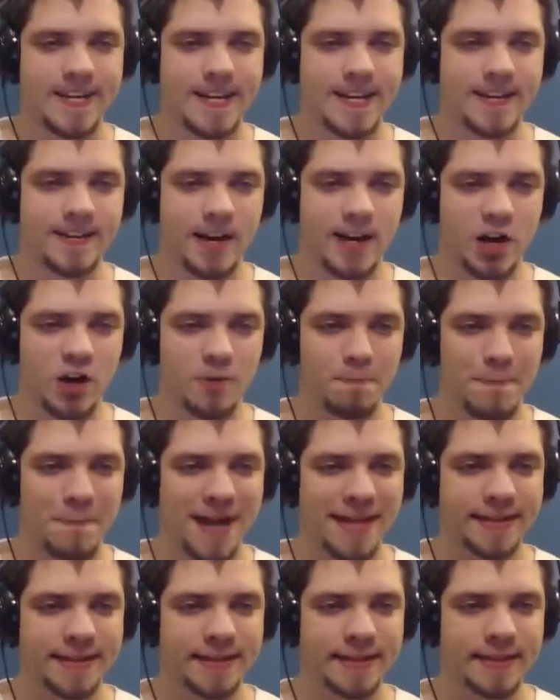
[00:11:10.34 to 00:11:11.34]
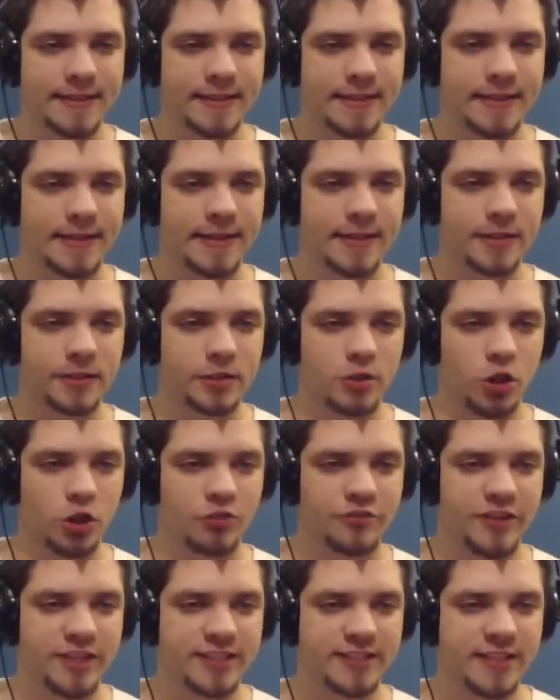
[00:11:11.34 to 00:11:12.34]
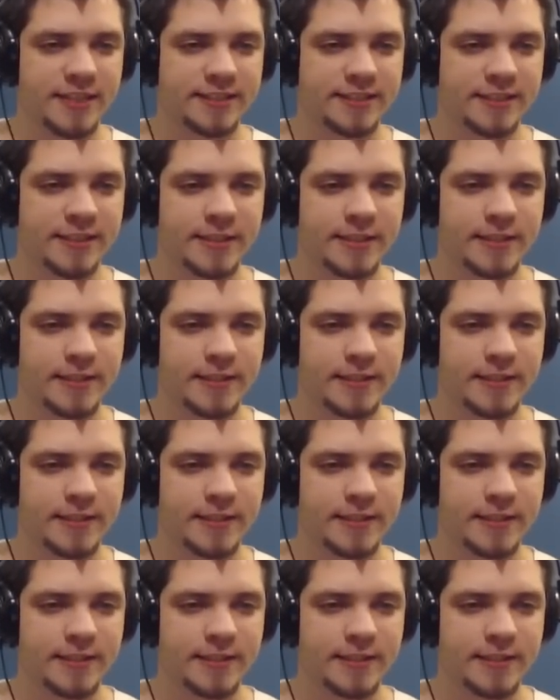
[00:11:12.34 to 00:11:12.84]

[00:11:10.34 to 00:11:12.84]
and our might and gloriousness.